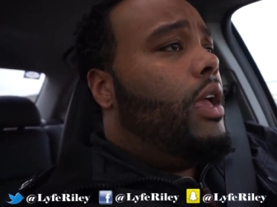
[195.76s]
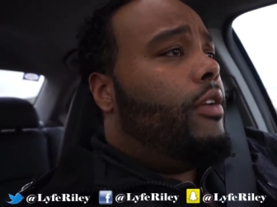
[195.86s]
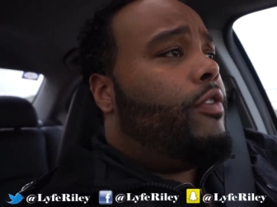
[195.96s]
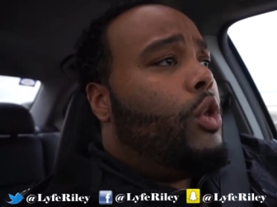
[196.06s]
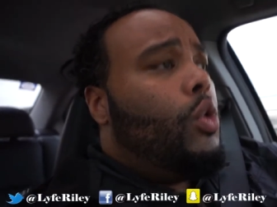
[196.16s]

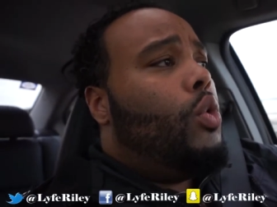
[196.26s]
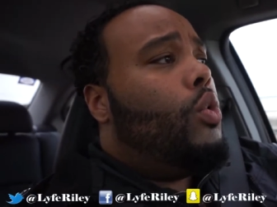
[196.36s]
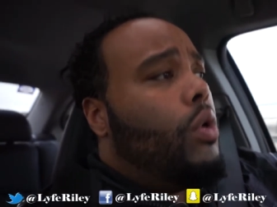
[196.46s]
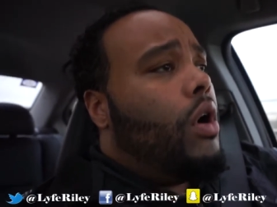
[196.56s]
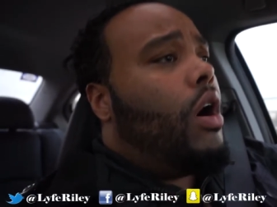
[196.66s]
if you
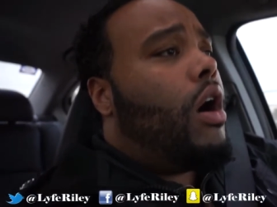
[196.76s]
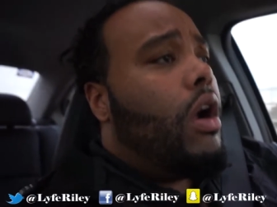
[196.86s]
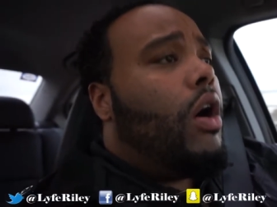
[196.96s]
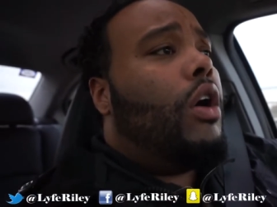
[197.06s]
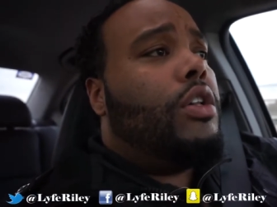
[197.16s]

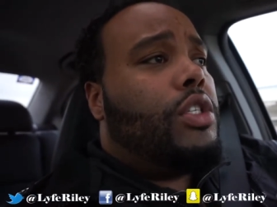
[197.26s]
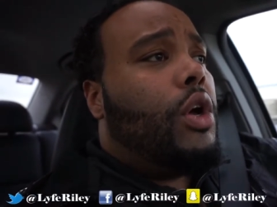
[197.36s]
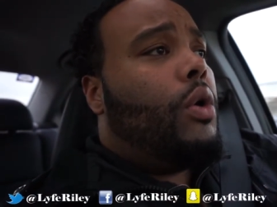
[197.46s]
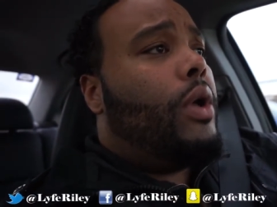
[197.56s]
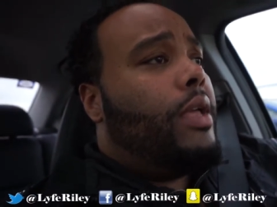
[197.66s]
are
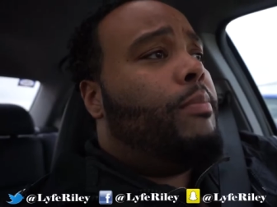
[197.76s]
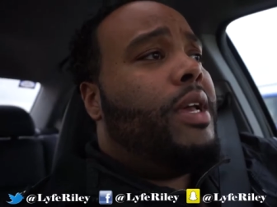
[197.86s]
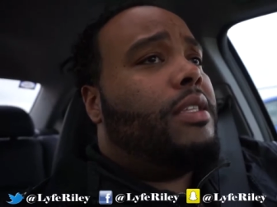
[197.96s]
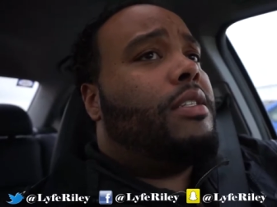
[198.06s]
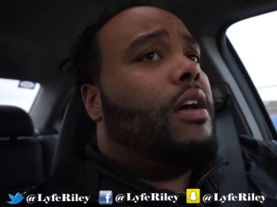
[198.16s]
also in
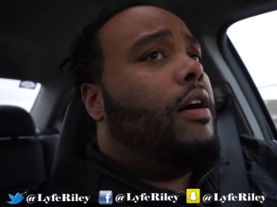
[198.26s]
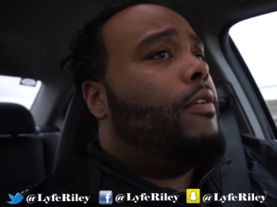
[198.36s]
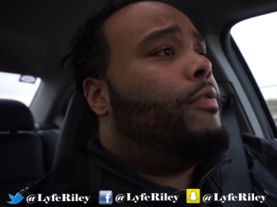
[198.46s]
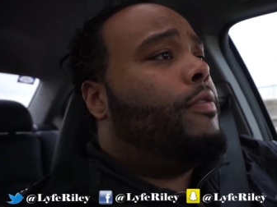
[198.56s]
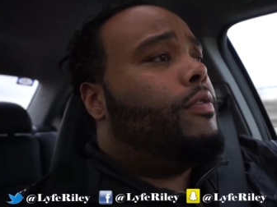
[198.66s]
midst
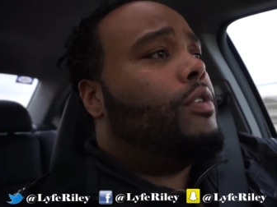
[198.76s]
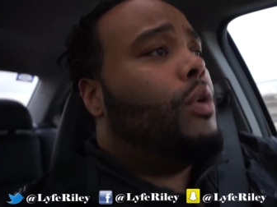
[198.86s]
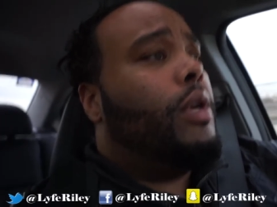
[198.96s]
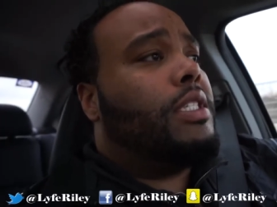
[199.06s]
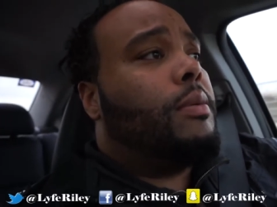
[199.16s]
of
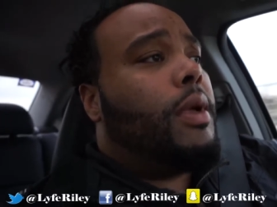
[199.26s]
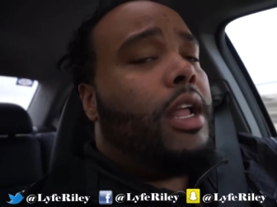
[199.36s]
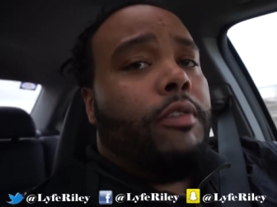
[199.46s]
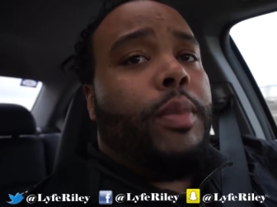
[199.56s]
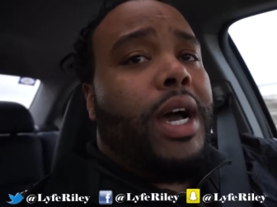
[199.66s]
doing some
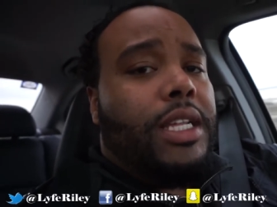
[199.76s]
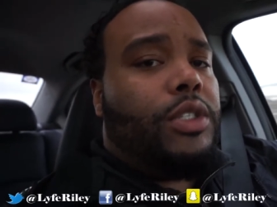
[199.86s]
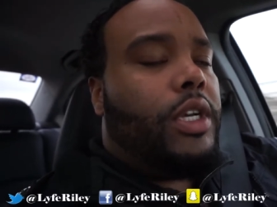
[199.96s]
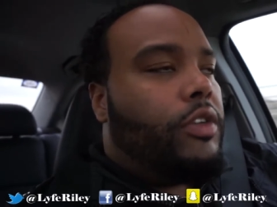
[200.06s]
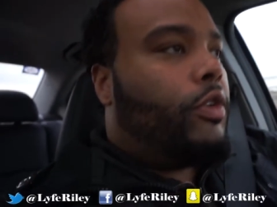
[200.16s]
kind of body
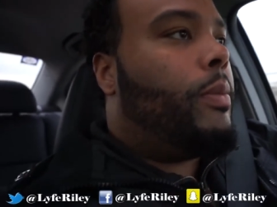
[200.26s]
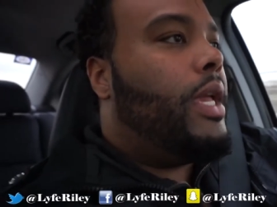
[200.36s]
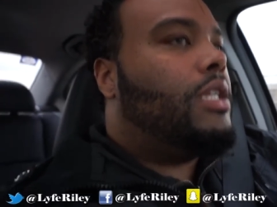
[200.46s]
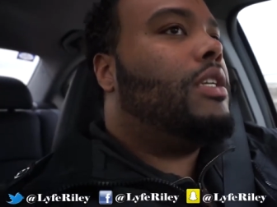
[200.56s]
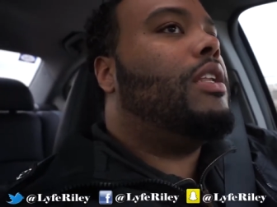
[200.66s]

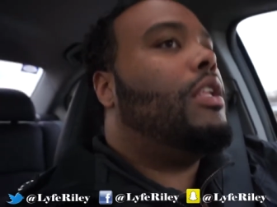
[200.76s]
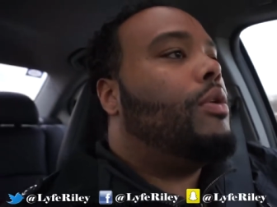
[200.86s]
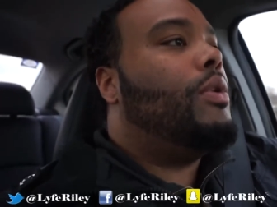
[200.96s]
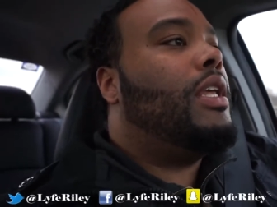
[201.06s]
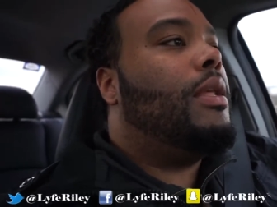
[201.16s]
transformation and
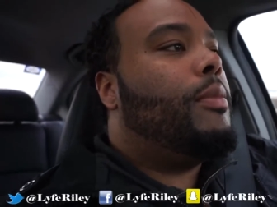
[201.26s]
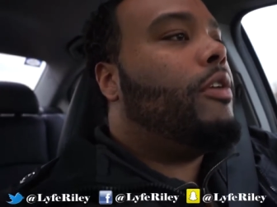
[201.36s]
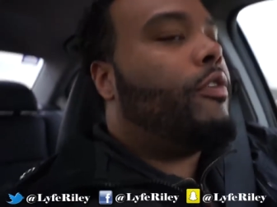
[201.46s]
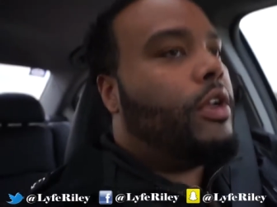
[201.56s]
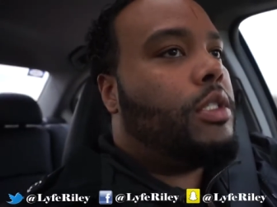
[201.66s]
you needed
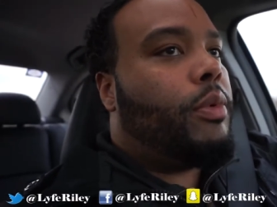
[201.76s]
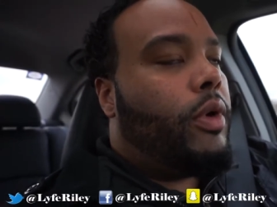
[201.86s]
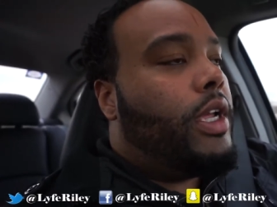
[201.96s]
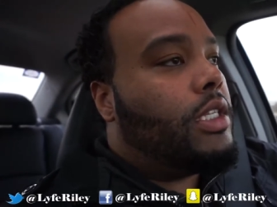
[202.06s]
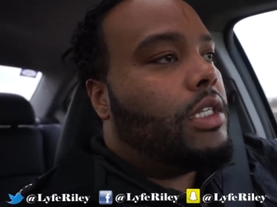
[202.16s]
me for
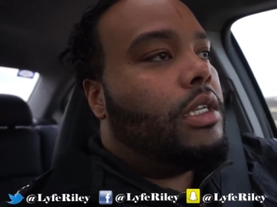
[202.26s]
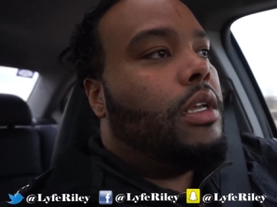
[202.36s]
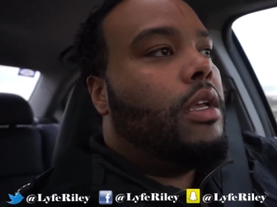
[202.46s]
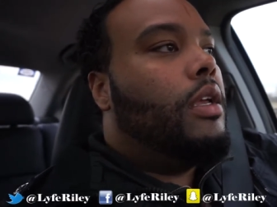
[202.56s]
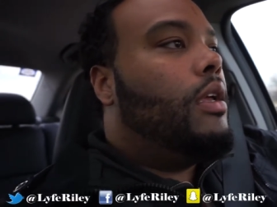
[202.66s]
inspiration,
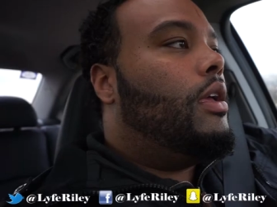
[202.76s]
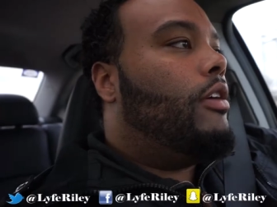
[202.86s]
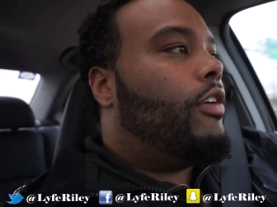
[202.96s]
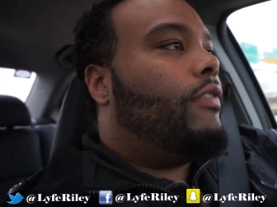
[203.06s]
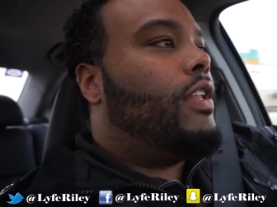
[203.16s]

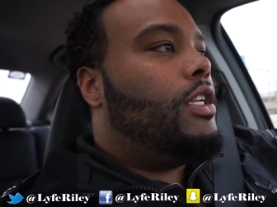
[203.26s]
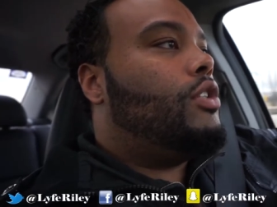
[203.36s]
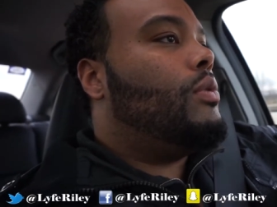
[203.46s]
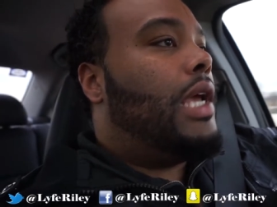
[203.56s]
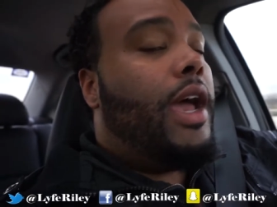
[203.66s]
if I've
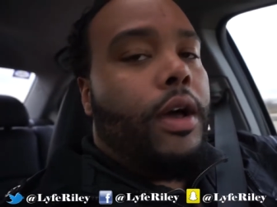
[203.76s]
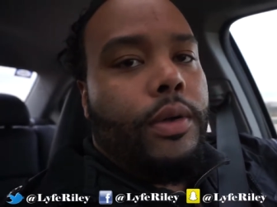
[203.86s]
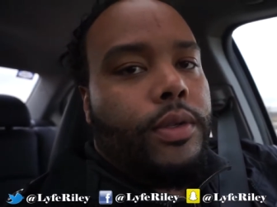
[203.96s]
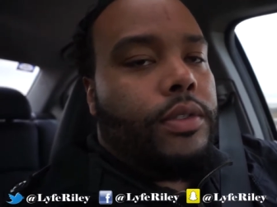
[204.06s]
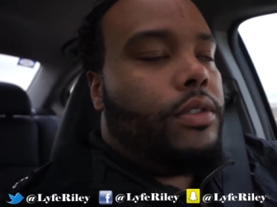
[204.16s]
let you
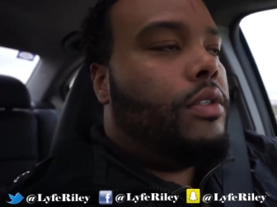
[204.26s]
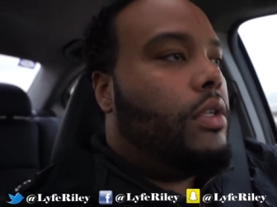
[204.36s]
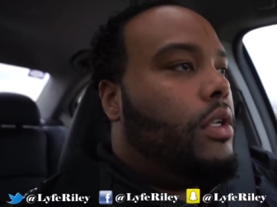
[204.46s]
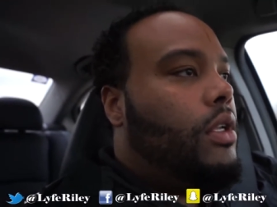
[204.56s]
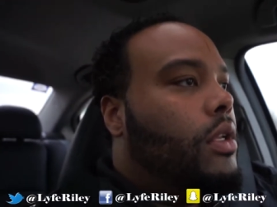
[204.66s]
down,
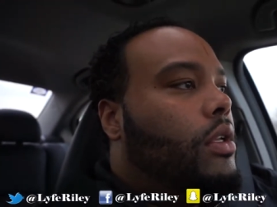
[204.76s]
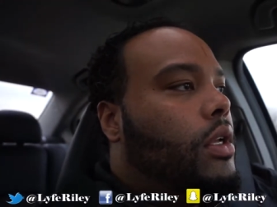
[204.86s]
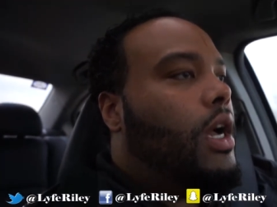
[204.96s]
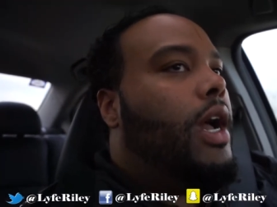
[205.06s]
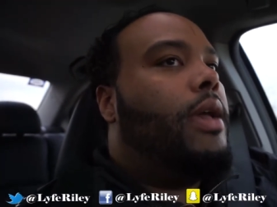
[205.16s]

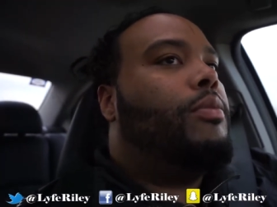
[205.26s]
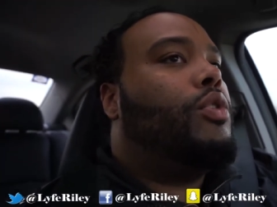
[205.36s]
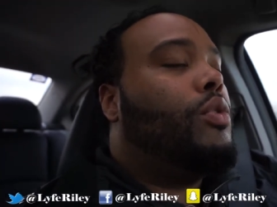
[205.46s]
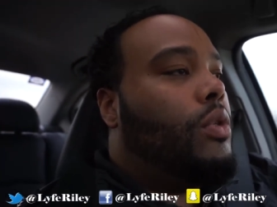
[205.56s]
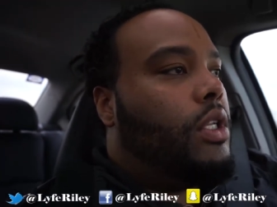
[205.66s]
I am
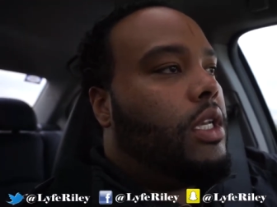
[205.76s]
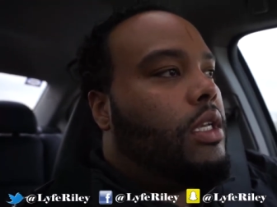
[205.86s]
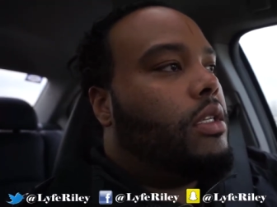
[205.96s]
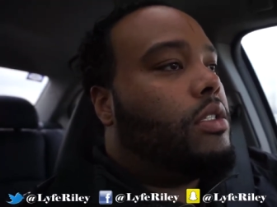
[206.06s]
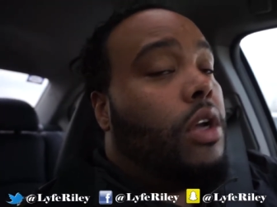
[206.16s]
truly
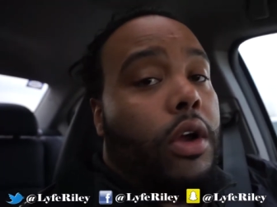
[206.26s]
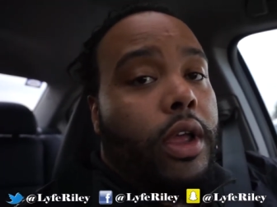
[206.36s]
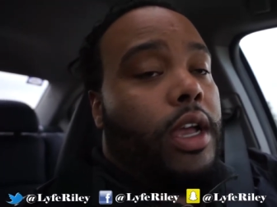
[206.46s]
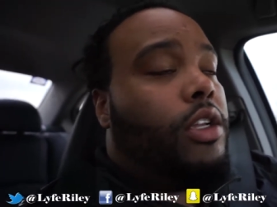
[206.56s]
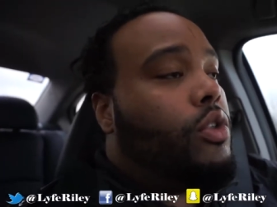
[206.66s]

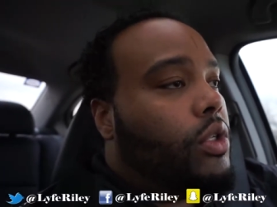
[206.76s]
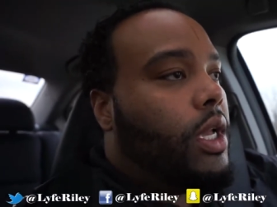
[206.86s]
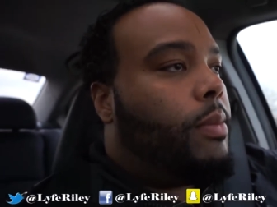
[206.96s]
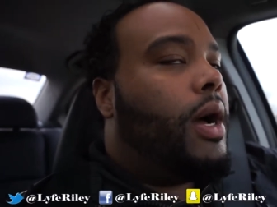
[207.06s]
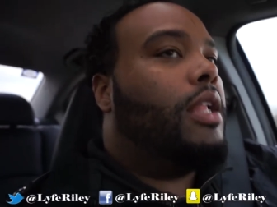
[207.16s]
sorry. I
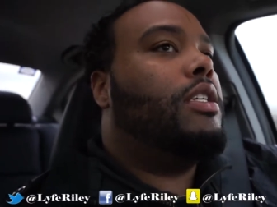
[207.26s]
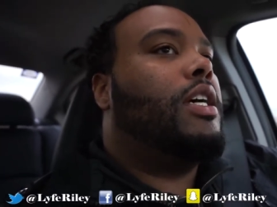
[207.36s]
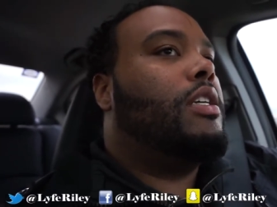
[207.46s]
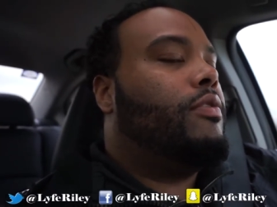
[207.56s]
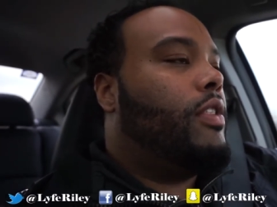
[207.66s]
truly
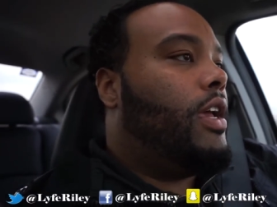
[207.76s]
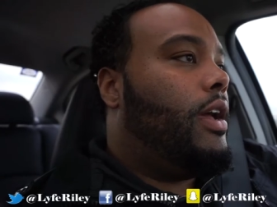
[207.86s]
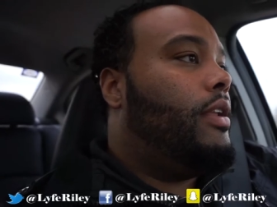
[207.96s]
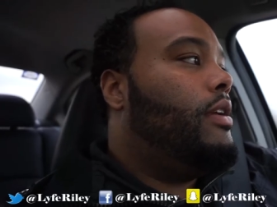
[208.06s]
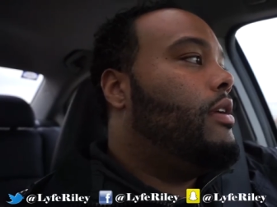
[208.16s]
apologize for that.